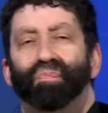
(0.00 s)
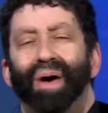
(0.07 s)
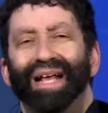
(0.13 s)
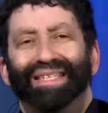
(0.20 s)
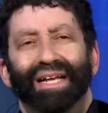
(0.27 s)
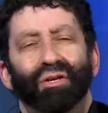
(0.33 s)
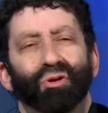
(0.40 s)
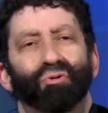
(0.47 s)

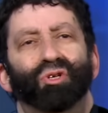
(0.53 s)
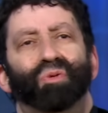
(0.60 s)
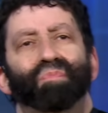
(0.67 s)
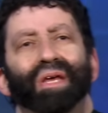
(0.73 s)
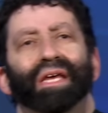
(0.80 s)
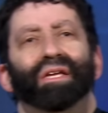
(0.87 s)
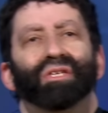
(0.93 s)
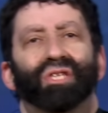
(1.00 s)
Basileus
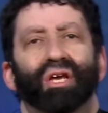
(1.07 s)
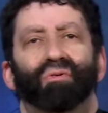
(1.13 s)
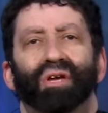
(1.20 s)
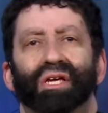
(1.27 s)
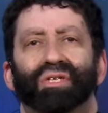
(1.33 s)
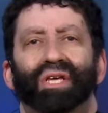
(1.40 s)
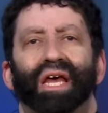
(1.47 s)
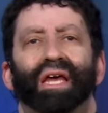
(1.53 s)
means there
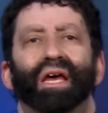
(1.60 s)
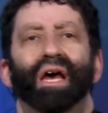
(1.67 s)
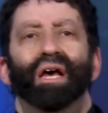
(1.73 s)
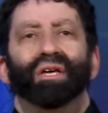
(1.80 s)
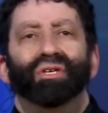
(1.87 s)
is a